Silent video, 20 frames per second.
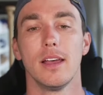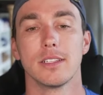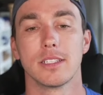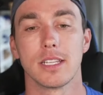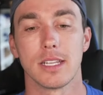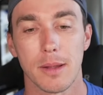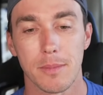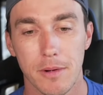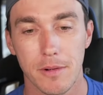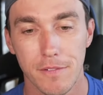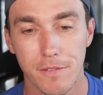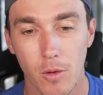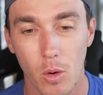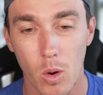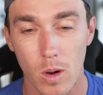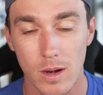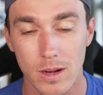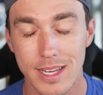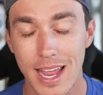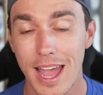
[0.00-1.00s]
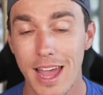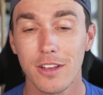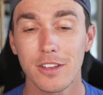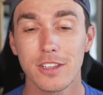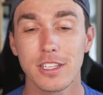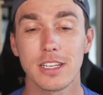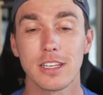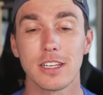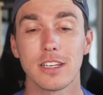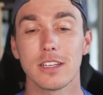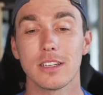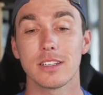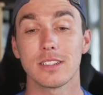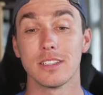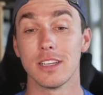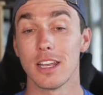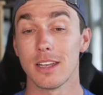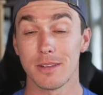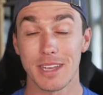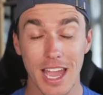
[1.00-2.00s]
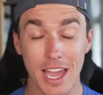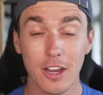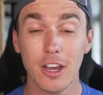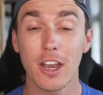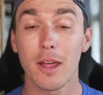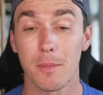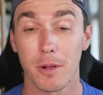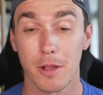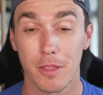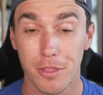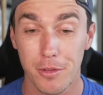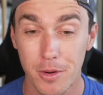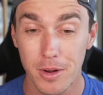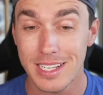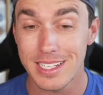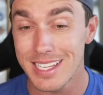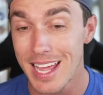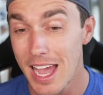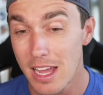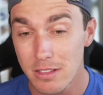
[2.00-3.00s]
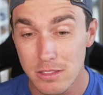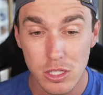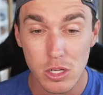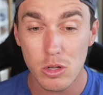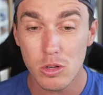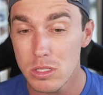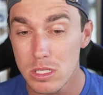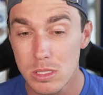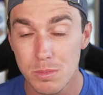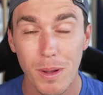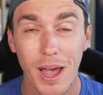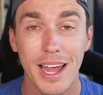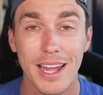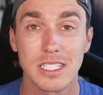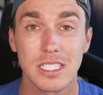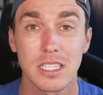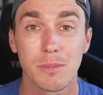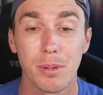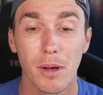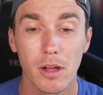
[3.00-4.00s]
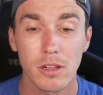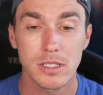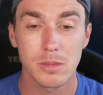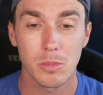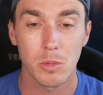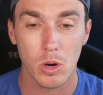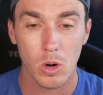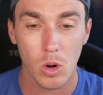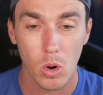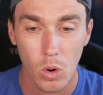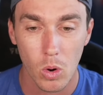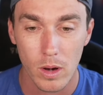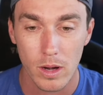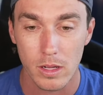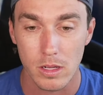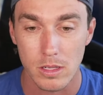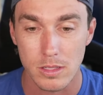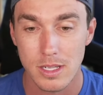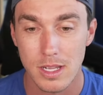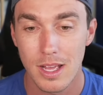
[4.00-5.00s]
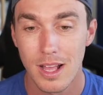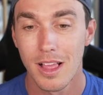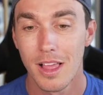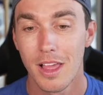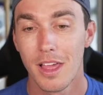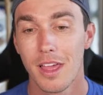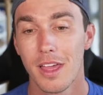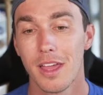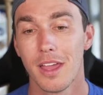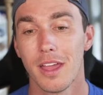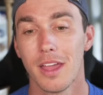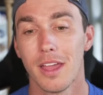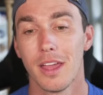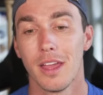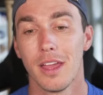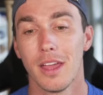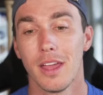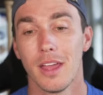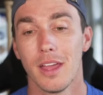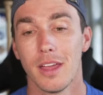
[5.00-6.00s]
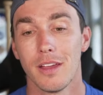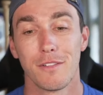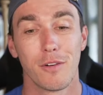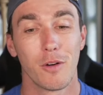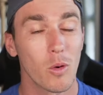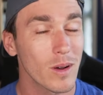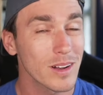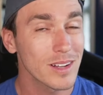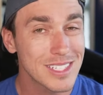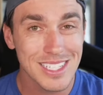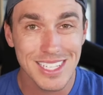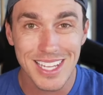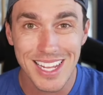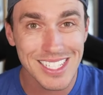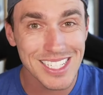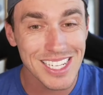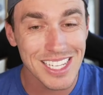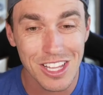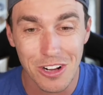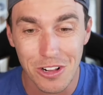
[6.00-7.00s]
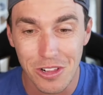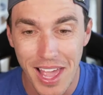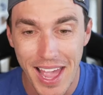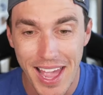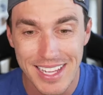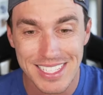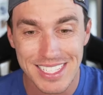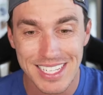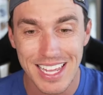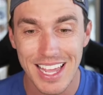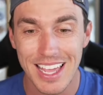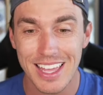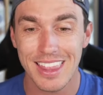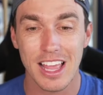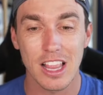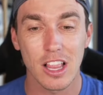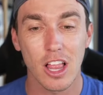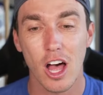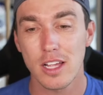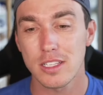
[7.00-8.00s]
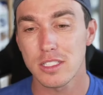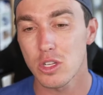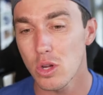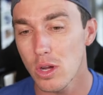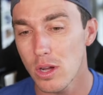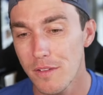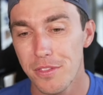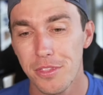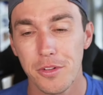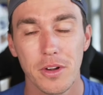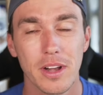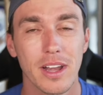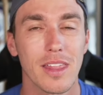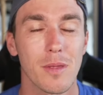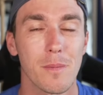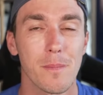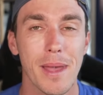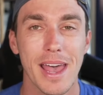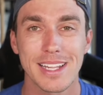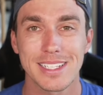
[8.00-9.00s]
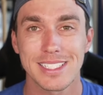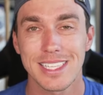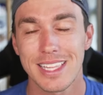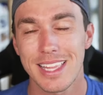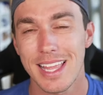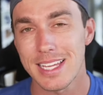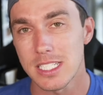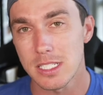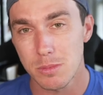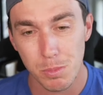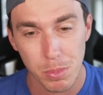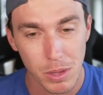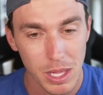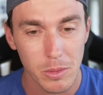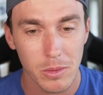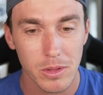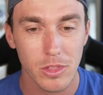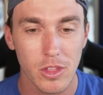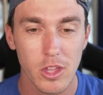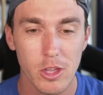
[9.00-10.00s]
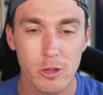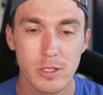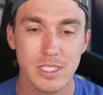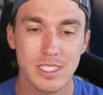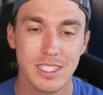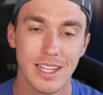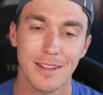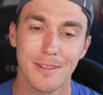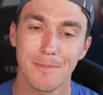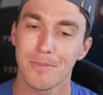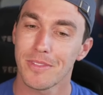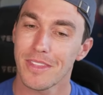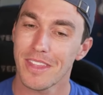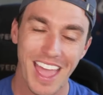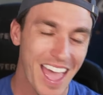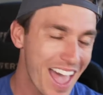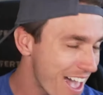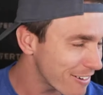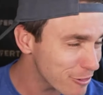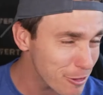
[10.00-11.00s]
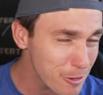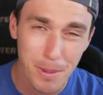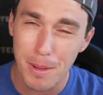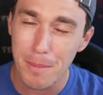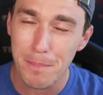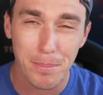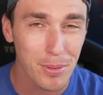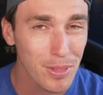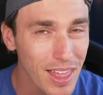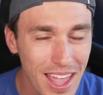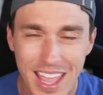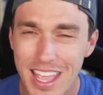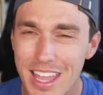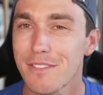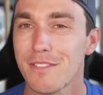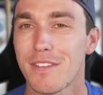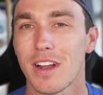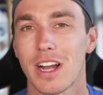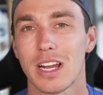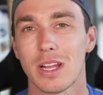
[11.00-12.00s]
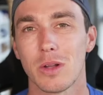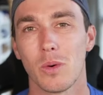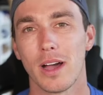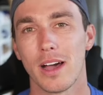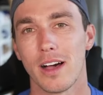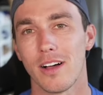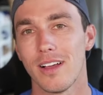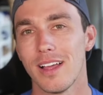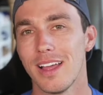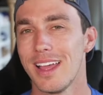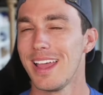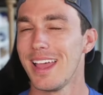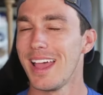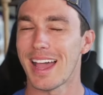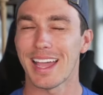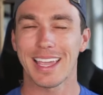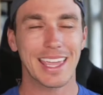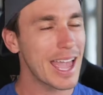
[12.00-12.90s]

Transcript: to number 4, down to number 3, down two spots, the Baltimore Orioles. 4-6 in their last 10. They lost 2 of 3 to the Mets. Then they split with Houston. Haven't been playing very well. I